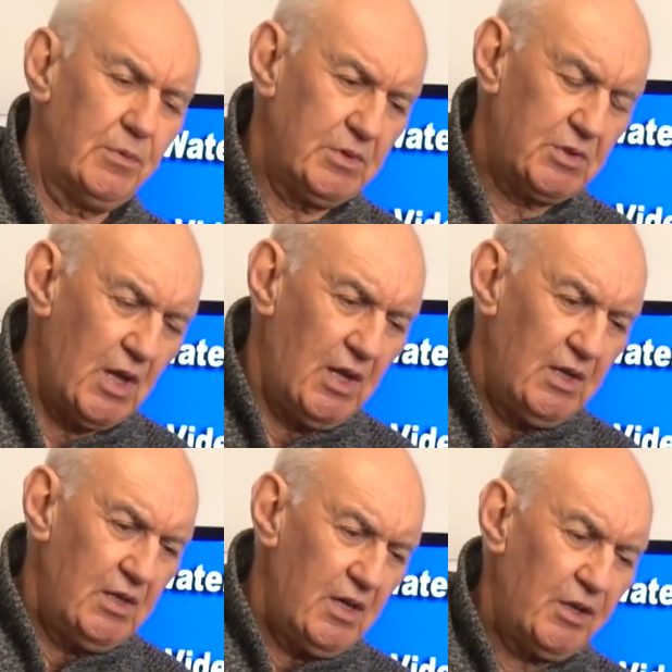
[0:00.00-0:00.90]
There was
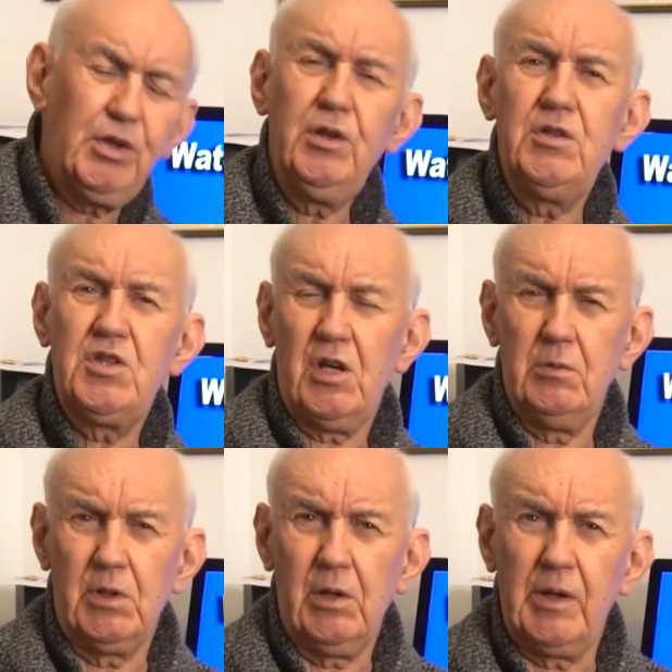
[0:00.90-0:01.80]
a 30
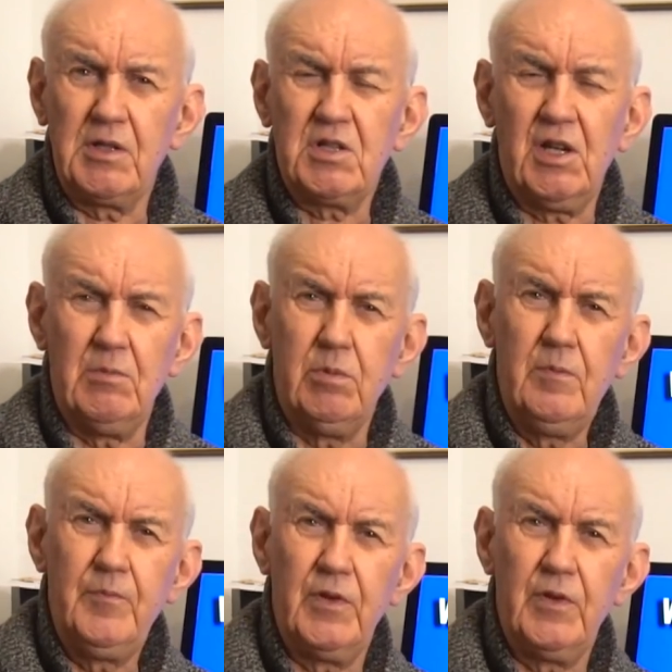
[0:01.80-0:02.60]
ohm coax cable.